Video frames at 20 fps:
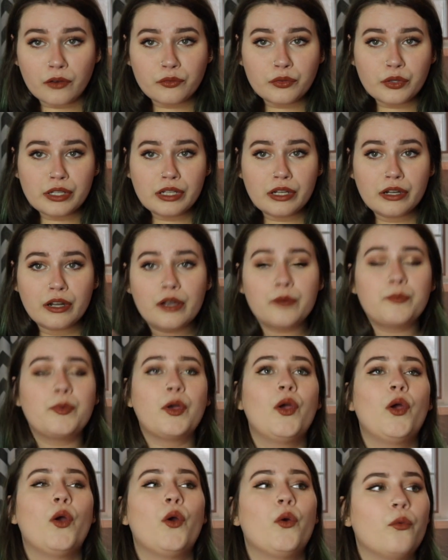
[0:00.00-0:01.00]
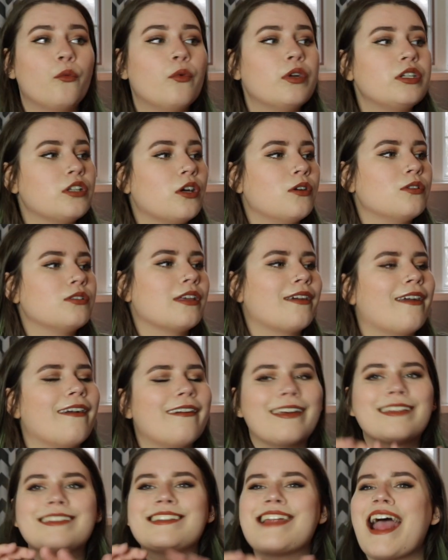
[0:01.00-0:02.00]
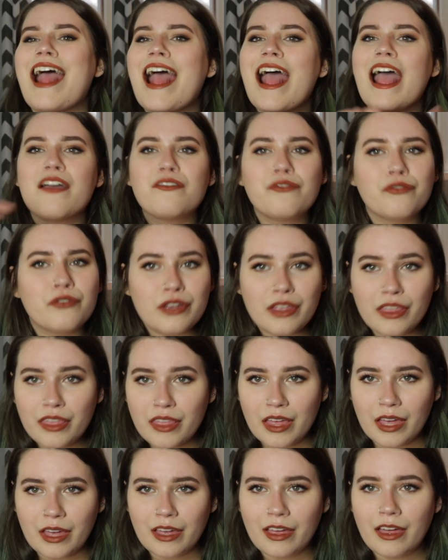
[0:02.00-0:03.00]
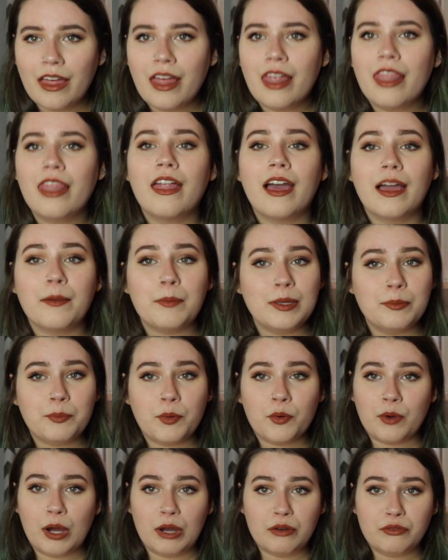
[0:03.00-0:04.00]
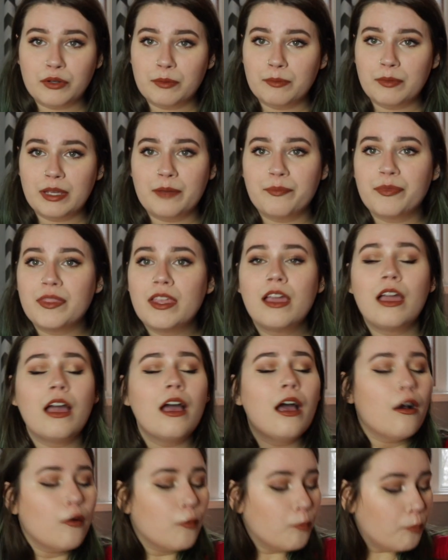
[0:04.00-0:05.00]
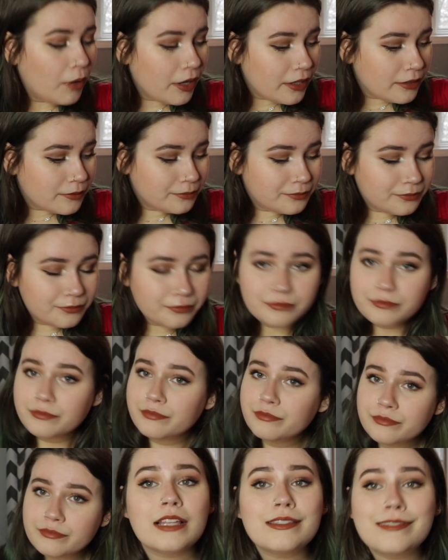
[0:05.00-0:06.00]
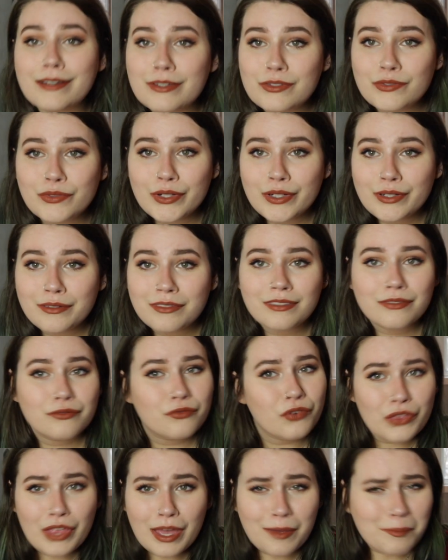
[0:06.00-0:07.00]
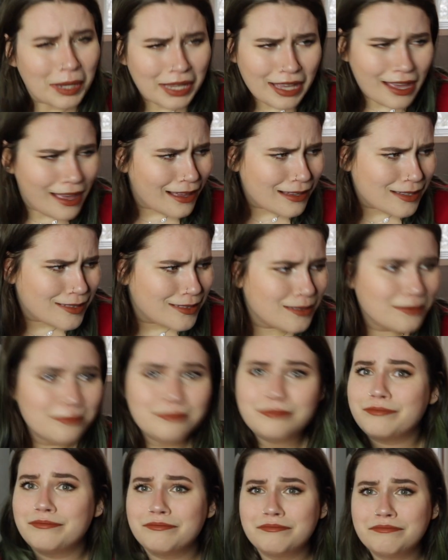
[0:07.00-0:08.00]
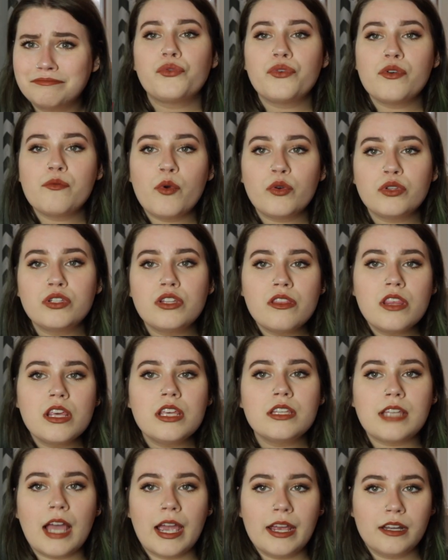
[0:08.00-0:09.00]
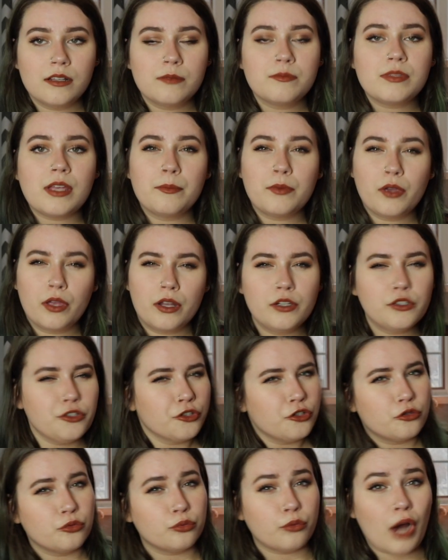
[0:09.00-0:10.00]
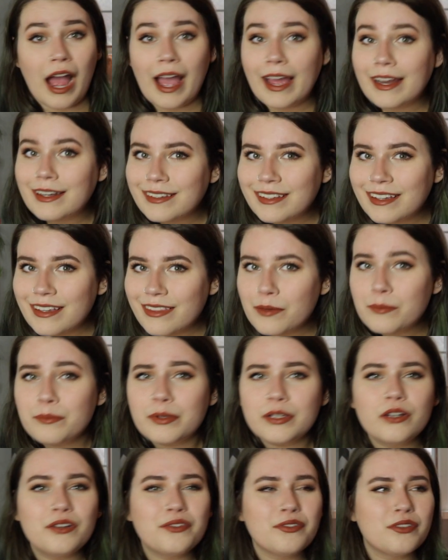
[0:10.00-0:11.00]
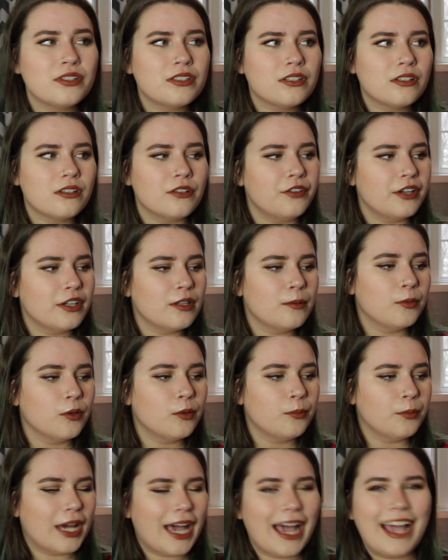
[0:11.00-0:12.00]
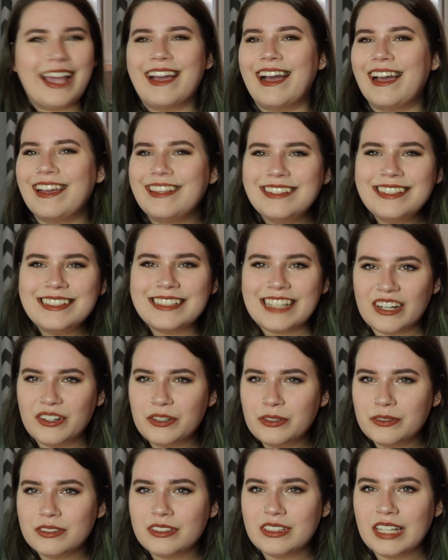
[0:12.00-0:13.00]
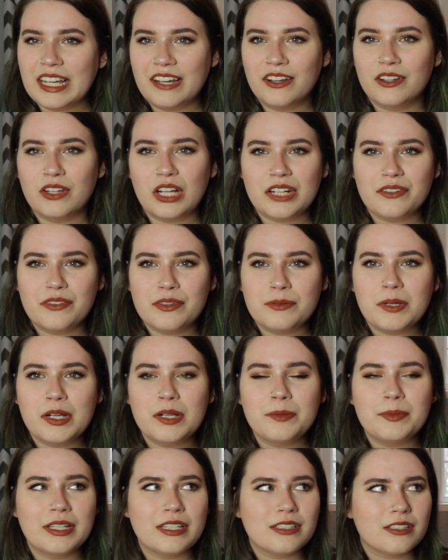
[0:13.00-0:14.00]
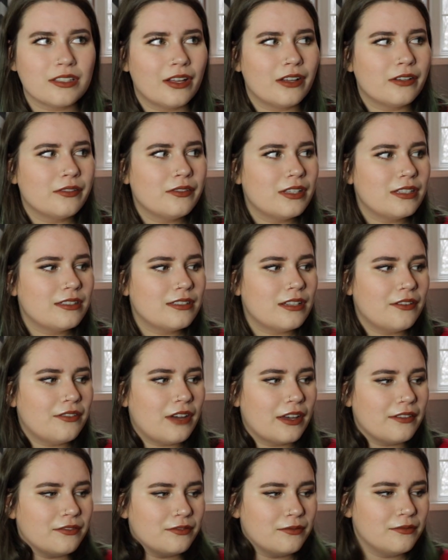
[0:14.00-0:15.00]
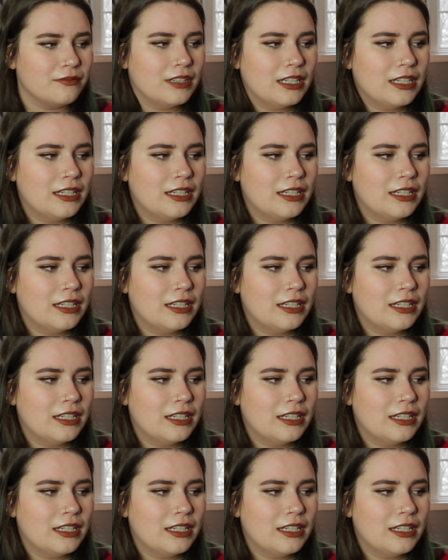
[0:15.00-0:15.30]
covering it up, which goes like against everything that people want from me. But that sucks for them, I guess. So for most of these items, I'm gonna try to link them below if they're still available, but I highly doubt like a lot of them are, because a lot of this stuff I've